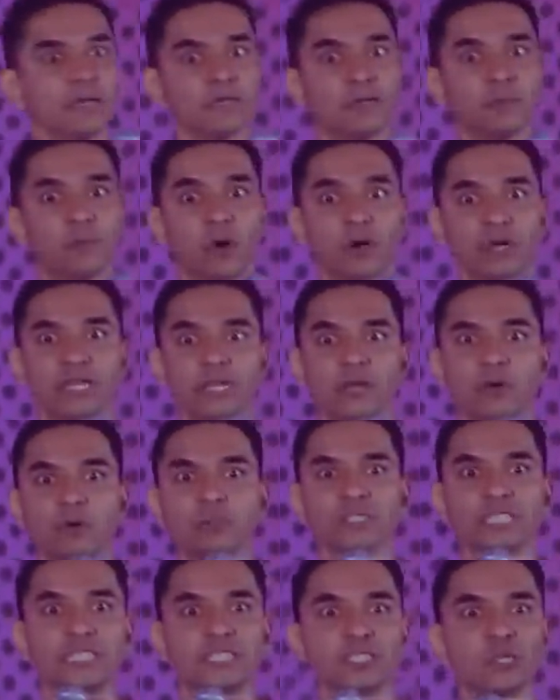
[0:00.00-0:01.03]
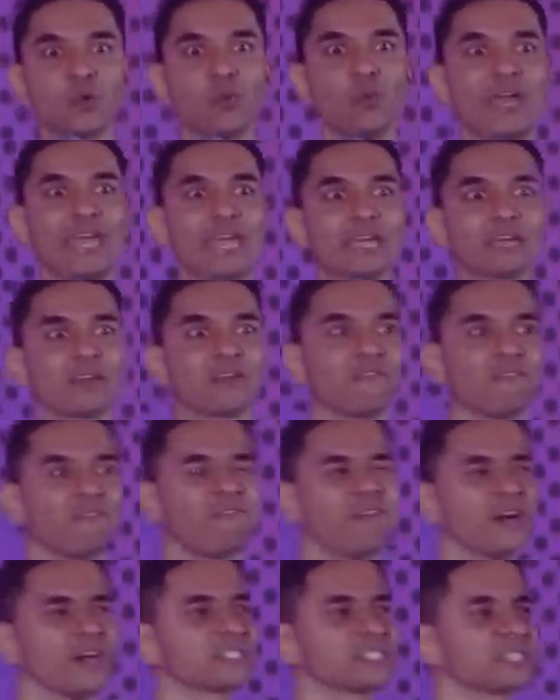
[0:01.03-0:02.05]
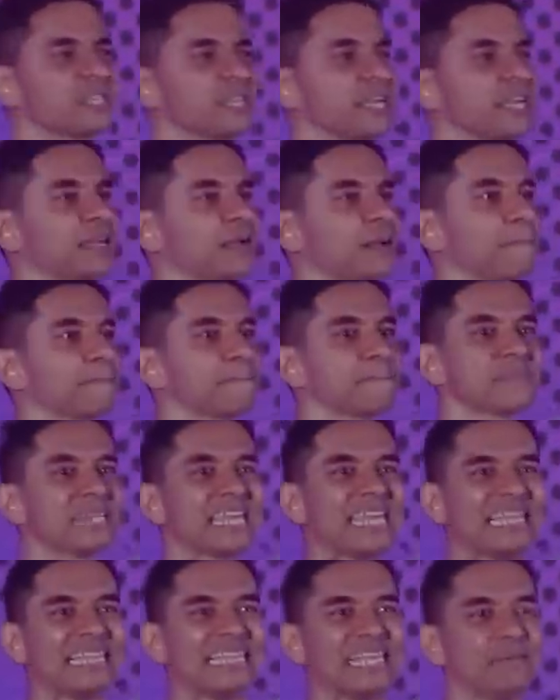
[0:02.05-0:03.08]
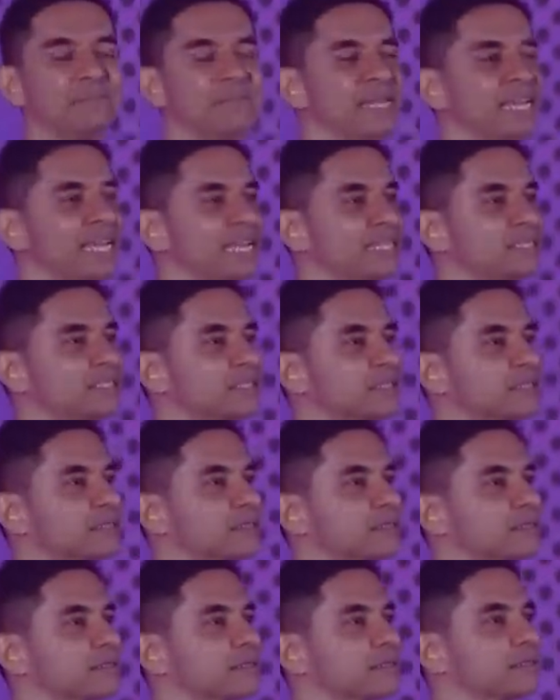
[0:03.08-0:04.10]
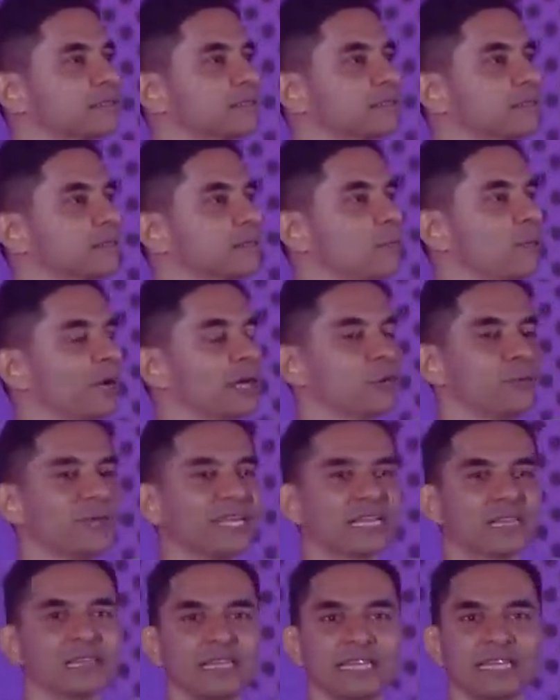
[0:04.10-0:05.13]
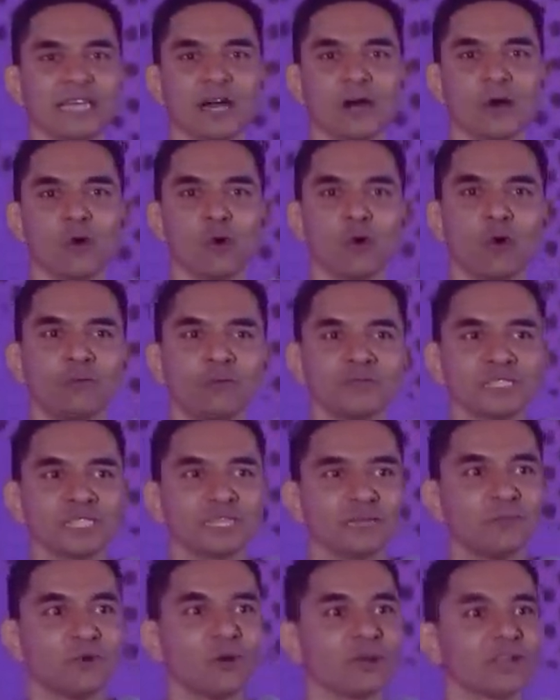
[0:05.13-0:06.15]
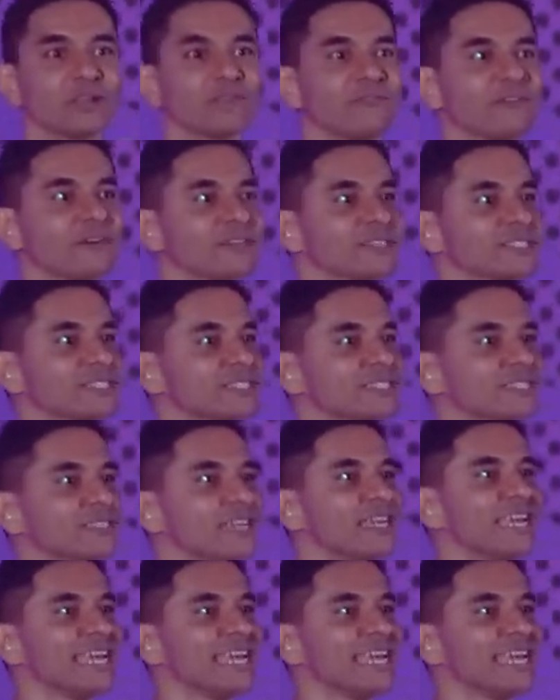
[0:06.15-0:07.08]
The body knows it's awake. The first thing, eliminate. Why do we clean our homes in the morning first?